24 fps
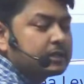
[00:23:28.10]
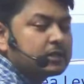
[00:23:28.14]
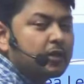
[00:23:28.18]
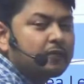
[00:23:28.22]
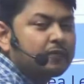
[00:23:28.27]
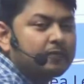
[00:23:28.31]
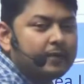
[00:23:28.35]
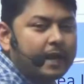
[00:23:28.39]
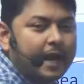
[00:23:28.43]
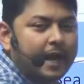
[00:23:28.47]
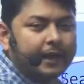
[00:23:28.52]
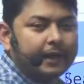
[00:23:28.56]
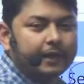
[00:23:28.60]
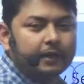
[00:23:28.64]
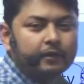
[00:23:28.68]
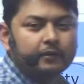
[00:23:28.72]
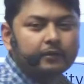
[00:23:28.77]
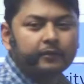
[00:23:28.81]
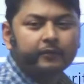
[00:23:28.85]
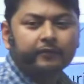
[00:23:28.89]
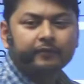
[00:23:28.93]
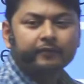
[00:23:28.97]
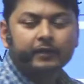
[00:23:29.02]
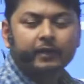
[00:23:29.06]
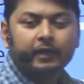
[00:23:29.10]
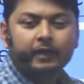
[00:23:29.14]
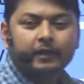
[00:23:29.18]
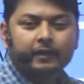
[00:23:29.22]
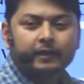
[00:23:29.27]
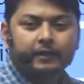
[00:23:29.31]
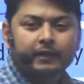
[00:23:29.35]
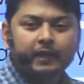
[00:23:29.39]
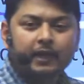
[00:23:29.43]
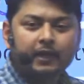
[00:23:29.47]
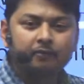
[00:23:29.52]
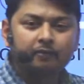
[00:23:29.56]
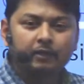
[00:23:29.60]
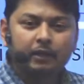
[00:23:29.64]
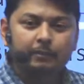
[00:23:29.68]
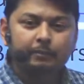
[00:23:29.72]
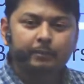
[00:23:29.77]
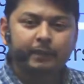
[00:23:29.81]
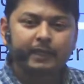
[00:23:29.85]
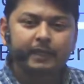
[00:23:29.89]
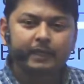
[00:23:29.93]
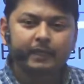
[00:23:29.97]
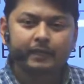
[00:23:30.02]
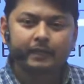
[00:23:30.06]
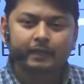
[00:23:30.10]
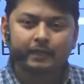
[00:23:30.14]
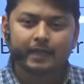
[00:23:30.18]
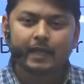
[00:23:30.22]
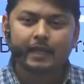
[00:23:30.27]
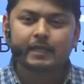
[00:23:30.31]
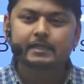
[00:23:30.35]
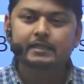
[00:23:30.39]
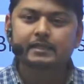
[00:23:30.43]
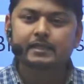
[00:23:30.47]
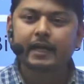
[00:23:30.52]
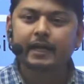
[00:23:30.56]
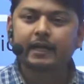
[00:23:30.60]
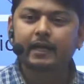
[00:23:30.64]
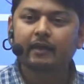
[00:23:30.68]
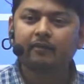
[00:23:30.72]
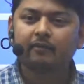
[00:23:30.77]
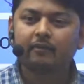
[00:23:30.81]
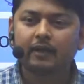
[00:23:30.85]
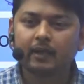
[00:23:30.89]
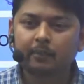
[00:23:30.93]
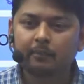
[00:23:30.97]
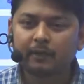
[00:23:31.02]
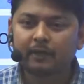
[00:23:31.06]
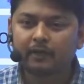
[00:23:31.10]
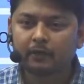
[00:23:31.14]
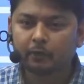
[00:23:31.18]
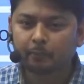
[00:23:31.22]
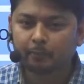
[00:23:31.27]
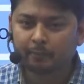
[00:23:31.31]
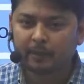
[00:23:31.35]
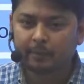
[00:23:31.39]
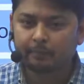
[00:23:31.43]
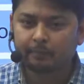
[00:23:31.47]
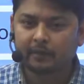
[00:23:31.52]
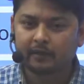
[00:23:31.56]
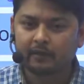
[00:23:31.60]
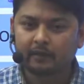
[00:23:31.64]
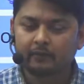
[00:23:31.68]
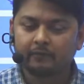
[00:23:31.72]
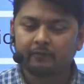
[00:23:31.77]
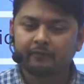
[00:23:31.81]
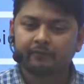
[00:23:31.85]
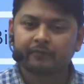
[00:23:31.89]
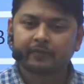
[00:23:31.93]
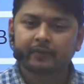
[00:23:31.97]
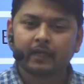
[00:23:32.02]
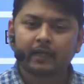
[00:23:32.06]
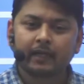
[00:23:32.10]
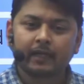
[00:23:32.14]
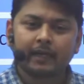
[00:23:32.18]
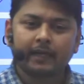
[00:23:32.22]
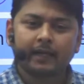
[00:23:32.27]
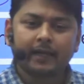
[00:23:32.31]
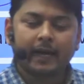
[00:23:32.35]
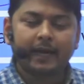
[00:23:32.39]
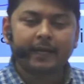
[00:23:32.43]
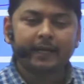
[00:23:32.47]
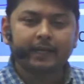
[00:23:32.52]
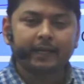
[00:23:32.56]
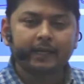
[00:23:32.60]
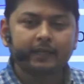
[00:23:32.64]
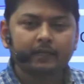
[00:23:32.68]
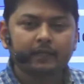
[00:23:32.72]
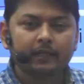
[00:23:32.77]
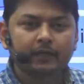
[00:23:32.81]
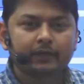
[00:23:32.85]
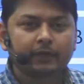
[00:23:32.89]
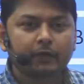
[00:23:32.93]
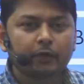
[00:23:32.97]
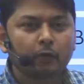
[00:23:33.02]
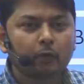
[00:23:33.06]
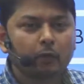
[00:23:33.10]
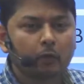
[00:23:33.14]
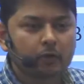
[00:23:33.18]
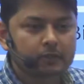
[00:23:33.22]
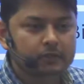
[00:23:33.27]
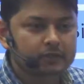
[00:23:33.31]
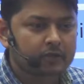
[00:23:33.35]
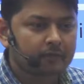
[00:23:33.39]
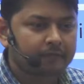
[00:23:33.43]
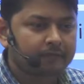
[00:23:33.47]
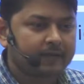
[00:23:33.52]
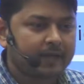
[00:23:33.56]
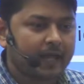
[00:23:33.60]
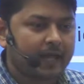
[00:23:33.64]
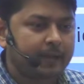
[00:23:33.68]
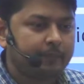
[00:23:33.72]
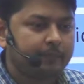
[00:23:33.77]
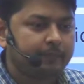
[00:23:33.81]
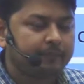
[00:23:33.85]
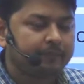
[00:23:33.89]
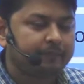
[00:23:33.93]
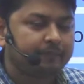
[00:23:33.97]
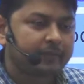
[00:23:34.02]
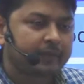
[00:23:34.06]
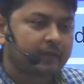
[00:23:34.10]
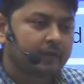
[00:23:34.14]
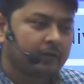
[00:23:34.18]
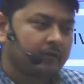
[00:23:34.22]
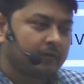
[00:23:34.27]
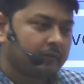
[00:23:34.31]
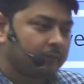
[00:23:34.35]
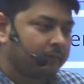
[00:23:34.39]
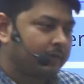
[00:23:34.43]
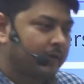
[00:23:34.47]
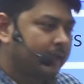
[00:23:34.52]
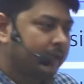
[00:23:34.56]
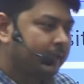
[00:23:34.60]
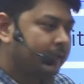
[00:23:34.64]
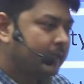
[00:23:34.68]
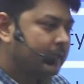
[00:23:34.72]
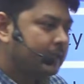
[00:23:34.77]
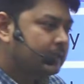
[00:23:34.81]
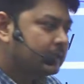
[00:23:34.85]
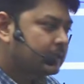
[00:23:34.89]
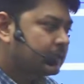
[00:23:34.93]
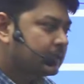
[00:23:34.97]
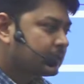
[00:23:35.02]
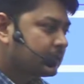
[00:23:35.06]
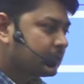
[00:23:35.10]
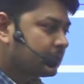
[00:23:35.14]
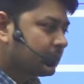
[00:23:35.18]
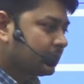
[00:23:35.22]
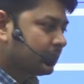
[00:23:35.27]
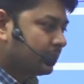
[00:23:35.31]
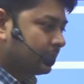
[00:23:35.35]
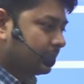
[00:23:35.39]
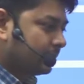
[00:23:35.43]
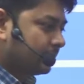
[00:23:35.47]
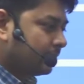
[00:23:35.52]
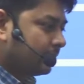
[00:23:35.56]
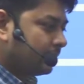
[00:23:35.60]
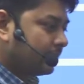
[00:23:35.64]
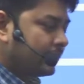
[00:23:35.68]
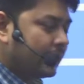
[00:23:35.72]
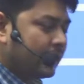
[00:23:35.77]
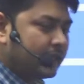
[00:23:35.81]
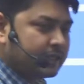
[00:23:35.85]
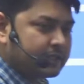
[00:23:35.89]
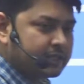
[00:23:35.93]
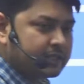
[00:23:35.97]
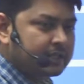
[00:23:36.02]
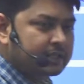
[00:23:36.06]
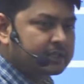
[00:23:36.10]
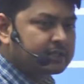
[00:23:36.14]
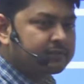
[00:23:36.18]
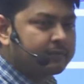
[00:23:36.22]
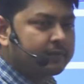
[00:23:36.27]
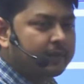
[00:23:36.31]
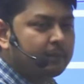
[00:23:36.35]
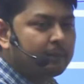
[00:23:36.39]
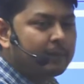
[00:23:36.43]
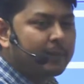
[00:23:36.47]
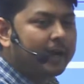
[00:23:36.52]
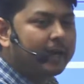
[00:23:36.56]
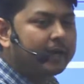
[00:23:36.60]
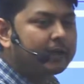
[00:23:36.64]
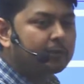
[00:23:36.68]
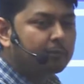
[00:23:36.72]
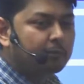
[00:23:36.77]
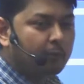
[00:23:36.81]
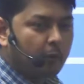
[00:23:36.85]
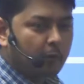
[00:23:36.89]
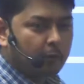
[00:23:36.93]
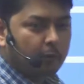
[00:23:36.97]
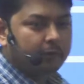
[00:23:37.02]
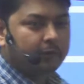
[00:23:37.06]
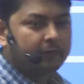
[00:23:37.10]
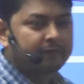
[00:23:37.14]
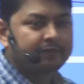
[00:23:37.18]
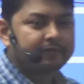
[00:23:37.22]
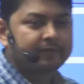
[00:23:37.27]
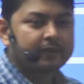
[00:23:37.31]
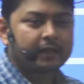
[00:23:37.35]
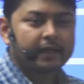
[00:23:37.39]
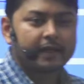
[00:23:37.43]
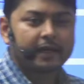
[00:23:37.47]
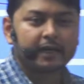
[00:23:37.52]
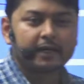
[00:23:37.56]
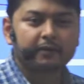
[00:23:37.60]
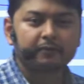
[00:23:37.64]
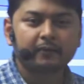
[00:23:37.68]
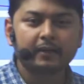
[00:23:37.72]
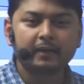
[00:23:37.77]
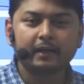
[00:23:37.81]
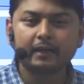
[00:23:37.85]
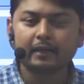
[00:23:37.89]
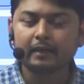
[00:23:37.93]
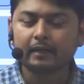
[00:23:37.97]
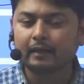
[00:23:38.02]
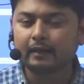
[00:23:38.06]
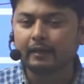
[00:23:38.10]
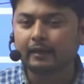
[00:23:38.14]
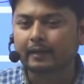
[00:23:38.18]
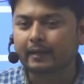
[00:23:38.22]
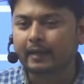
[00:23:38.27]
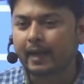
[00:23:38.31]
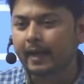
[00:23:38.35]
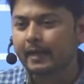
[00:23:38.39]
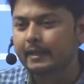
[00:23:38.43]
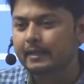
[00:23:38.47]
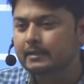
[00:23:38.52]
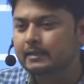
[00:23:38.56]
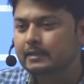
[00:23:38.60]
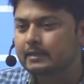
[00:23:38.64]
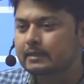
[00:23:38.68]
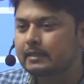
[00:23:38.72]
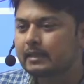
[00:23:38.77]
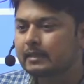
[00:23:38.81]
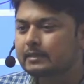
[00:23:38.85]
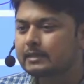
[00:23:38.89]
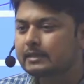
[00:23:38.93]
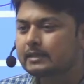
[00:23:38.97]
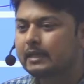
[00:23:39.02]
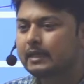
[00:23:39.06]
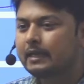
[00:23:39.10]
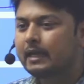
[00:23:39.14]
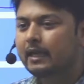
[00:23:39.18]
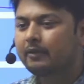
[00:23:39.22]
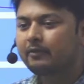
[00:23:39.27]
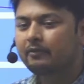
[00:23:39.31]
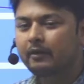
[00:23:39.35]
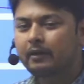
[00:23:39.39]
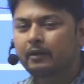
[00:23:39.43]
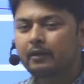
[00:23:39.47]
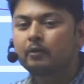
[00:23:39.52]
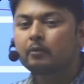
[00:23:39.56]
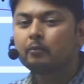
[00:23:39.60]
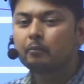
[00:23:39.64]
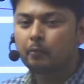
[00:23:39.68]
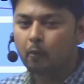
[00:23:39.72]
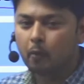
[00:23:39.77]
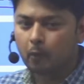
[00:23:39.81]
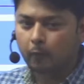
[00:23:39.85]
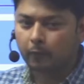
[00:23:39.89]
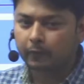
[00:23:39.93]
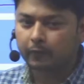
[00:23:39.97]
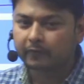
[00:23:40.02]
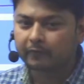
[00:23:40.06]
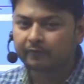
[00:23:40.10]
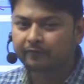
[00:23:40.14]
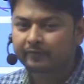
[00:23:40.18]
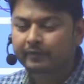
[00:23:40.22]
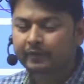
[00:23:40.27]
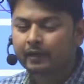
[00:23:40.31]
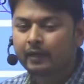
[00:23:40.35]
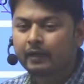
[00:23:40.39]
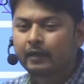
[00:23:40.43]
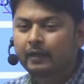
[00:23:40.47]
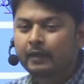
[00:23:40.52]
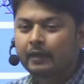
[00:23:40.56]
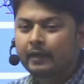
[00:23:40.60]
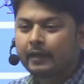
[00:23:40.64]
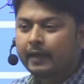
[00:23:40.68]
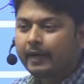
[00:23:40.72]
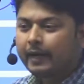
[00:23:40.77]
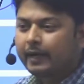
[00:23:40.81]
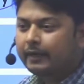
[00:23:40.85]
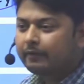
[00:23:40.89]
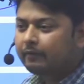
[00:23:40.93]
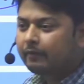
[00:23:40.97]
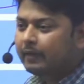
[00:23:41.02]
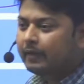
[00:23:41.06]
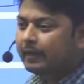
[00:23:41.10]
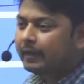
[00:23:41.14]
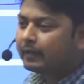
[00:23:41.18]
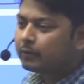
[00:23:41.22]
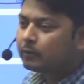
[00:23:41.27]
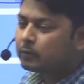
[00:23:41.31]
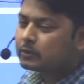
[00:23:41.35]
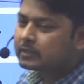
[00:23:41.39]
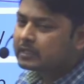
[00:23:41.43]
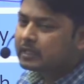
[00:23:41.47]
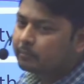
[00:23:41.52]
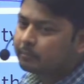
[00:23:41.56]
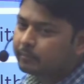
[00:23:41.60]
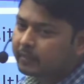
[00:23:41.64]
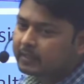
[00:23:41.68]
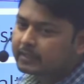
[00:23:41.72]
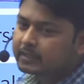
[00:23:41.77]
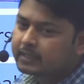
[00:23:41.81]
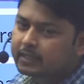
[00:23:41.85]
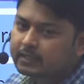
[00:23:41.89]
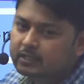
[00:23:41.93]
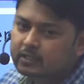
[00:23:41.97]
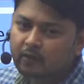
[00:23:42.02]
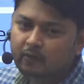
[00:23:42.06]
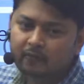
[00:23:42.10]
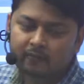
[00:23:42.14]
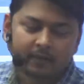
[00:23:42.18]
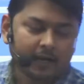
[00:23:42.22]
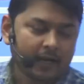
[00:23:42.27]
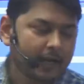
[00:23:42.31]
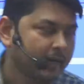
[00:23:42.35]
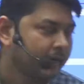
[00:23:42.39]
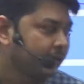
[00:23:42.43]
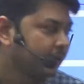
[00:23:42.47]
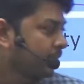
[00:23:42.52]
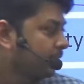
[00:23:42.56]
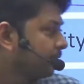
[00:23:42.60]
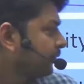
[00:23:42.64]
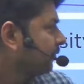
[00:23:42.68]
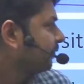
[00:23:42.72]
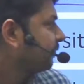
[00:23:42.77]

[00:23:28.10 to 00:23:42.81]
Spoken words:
of land, there will be less land available to people. And in the due course of time, when this glaciers will melt more, it will rise the sea level more. It will lead to submergence of land.